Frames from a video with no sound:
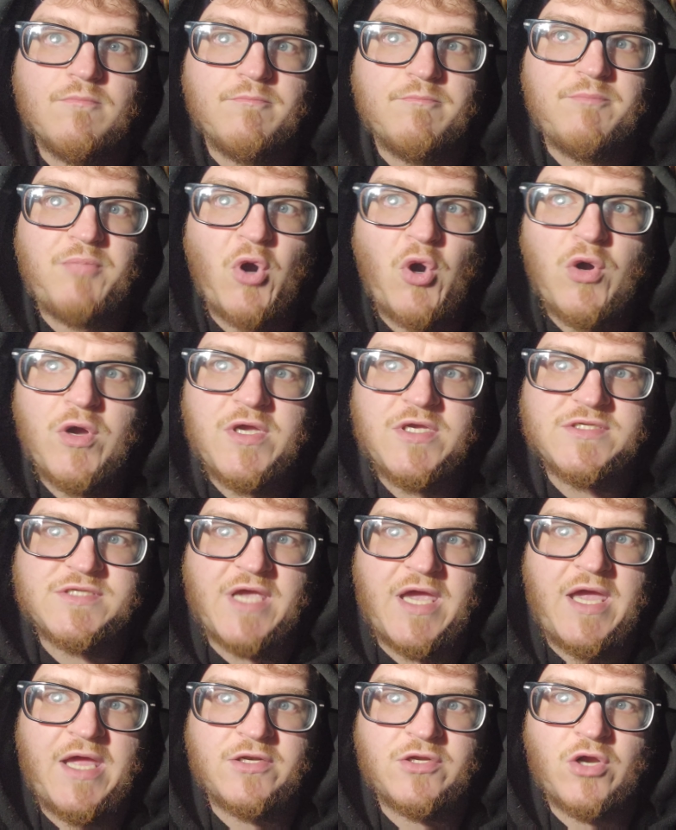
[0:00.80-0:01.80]
Boys
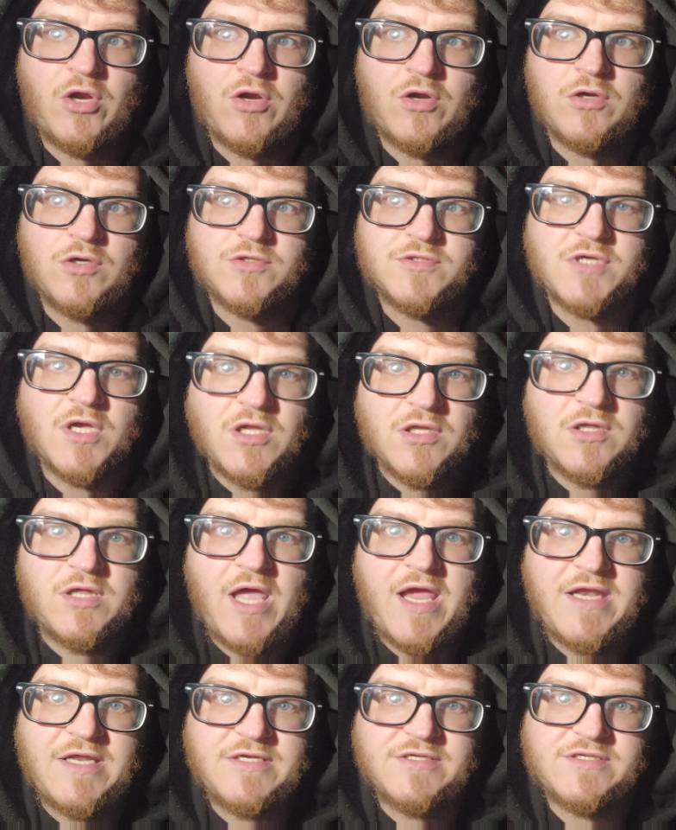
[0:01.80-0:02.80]
and girls,
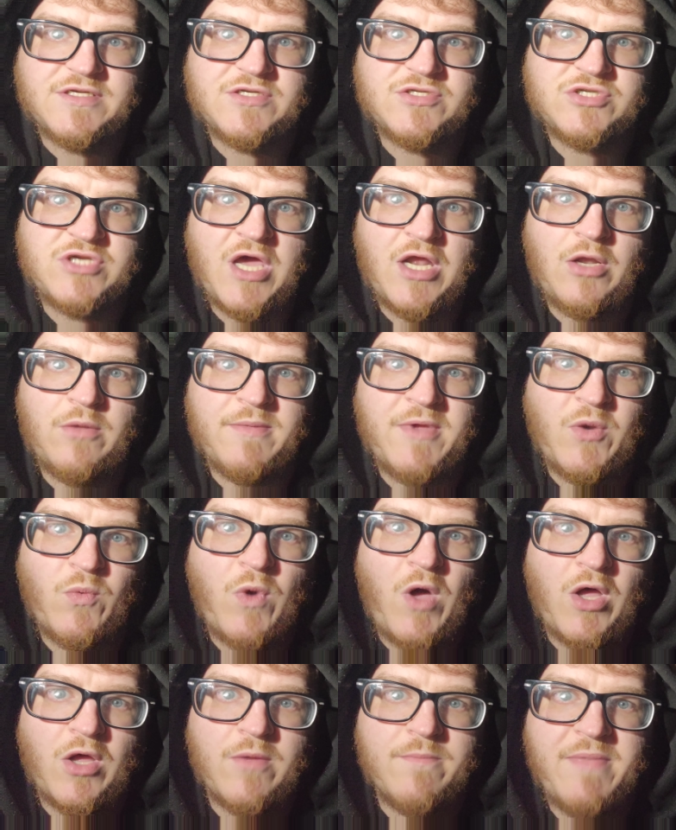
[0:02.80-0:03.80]
ladies and gentlemen,
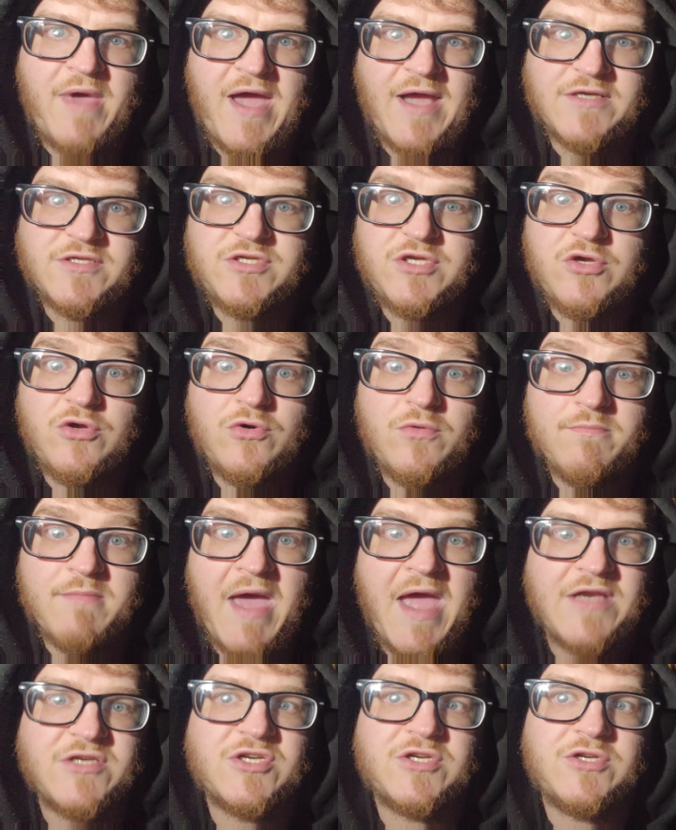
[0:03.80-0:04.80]
welcome back to
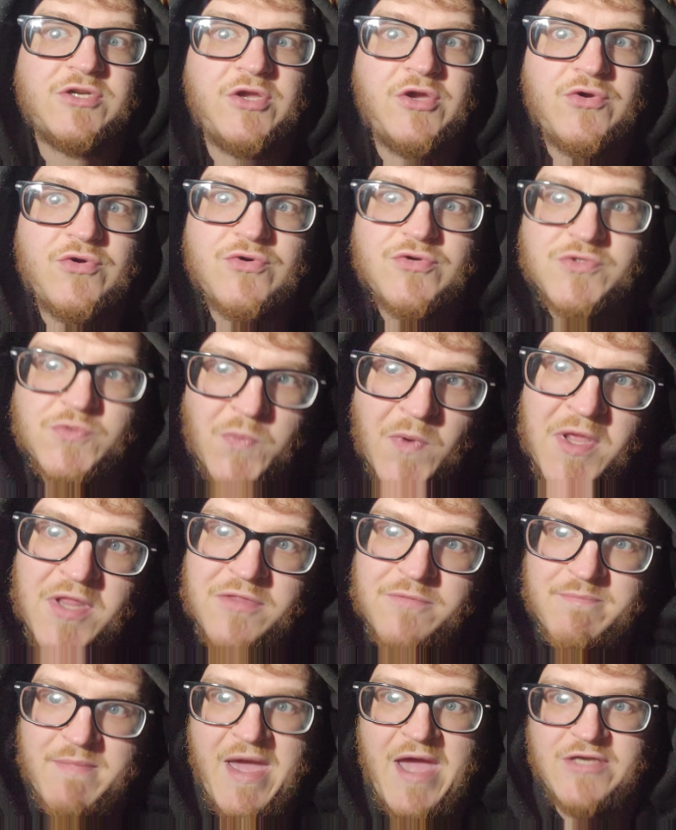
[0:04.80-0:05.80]
Magic News with
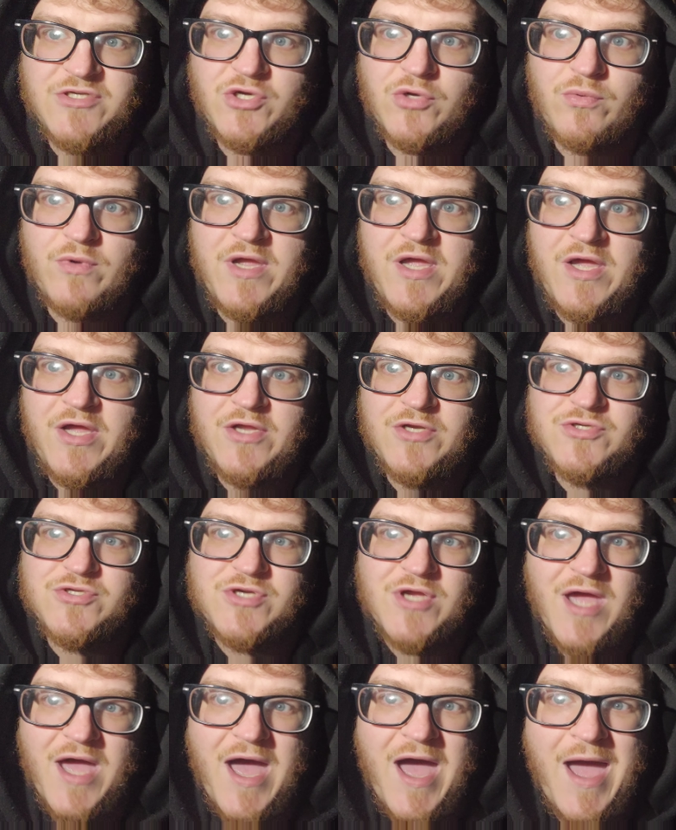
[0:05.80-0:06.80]
Magic
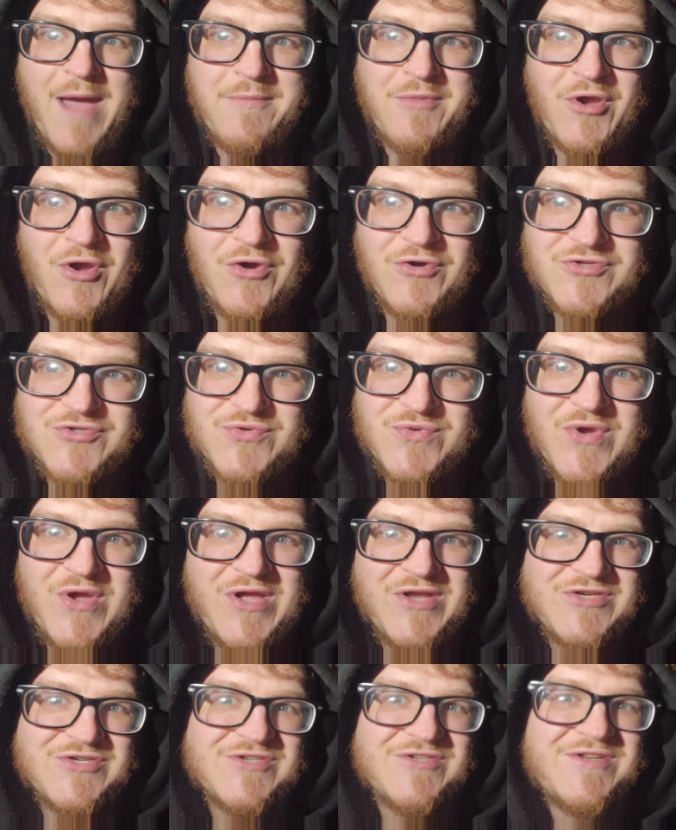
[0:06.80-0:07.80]
Ridge. I'm your host,
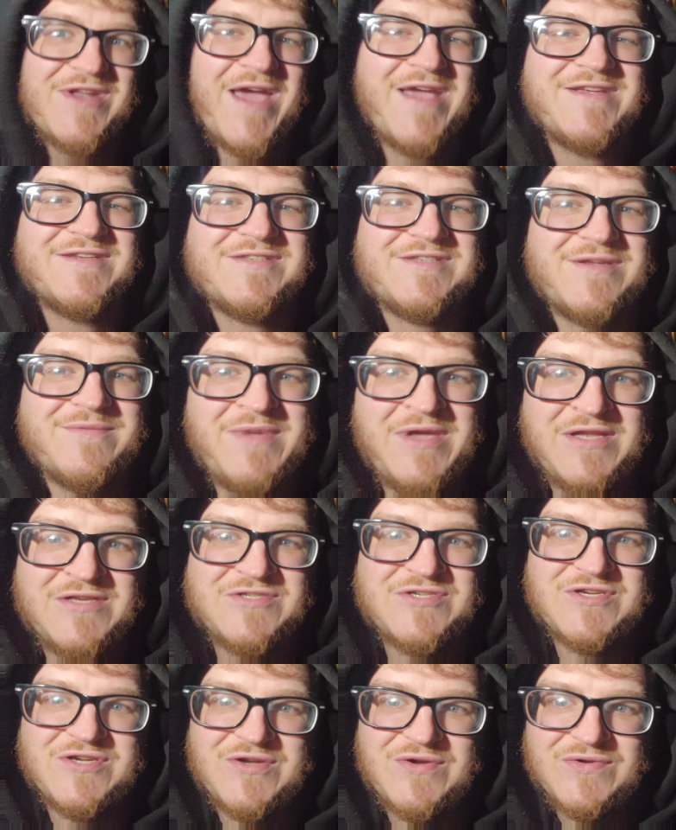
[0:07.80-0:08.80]
Ridge. Nice to
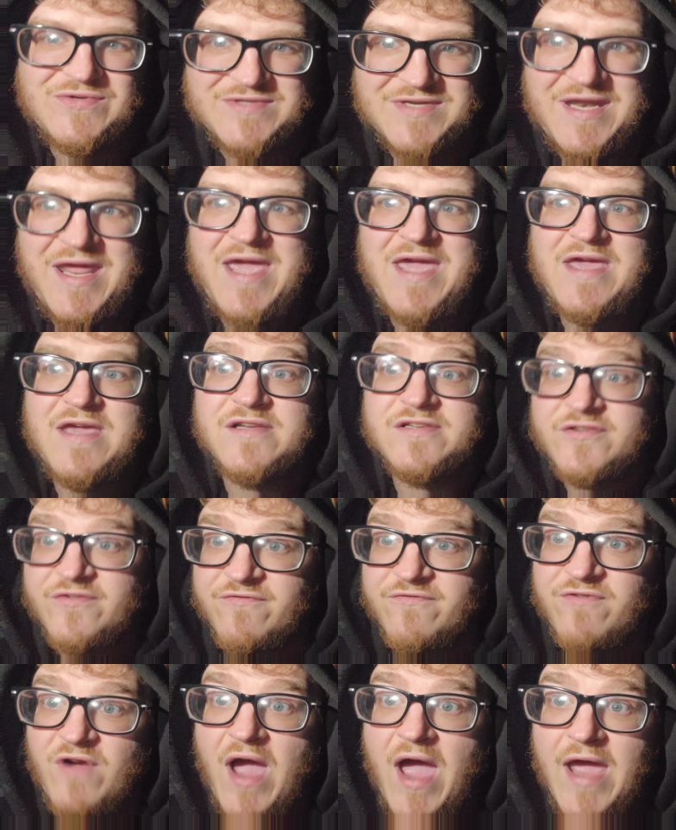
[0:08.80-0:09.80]
meet you. Today is
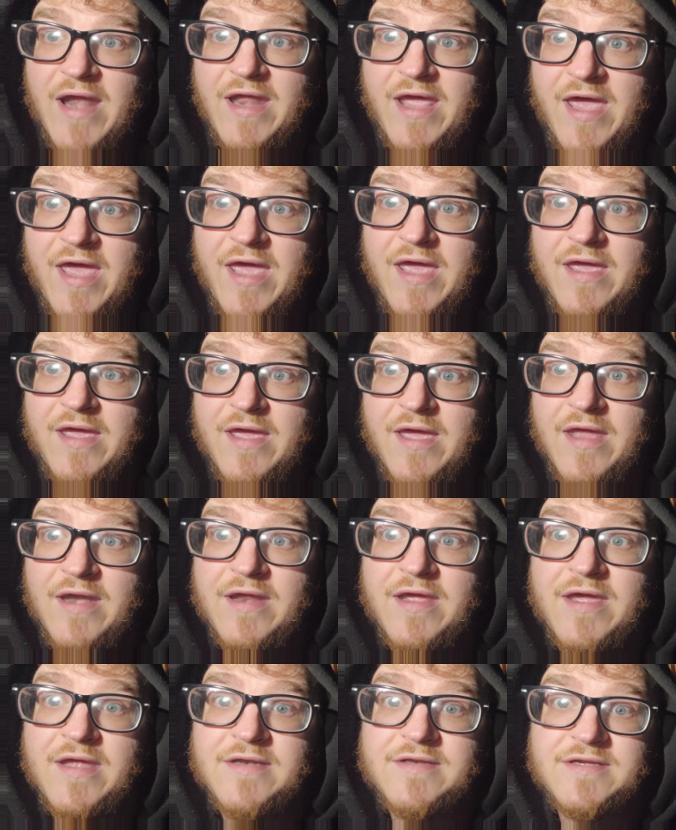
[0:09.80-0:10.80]
Friday, and
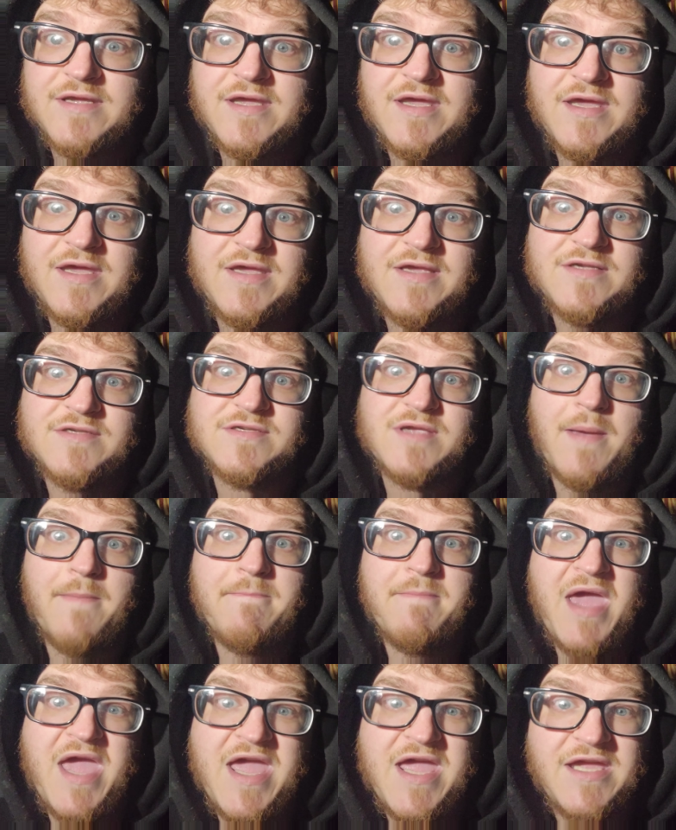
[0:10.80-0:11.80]
it is
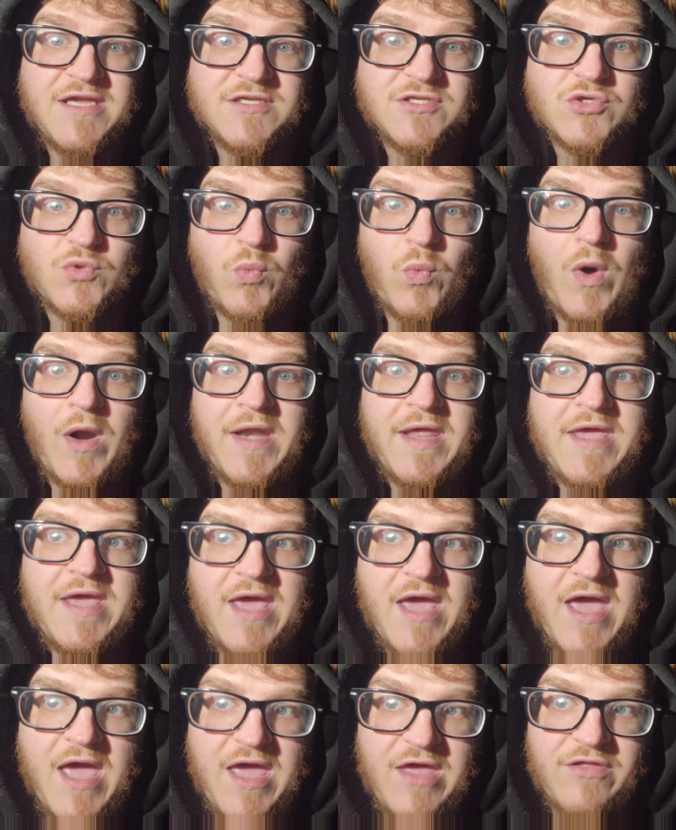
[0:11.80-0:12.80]
May
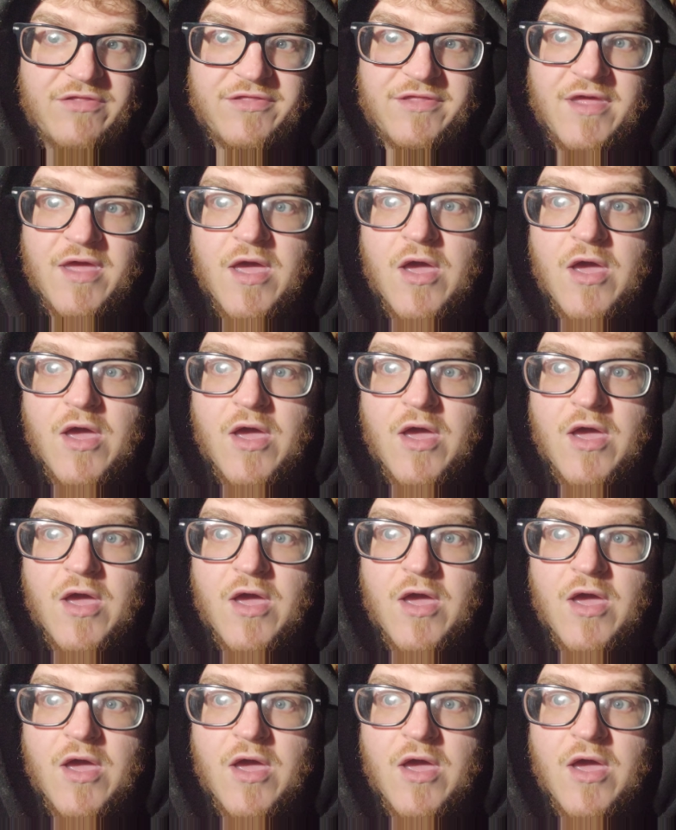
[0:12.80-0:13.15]
twenty-eighth.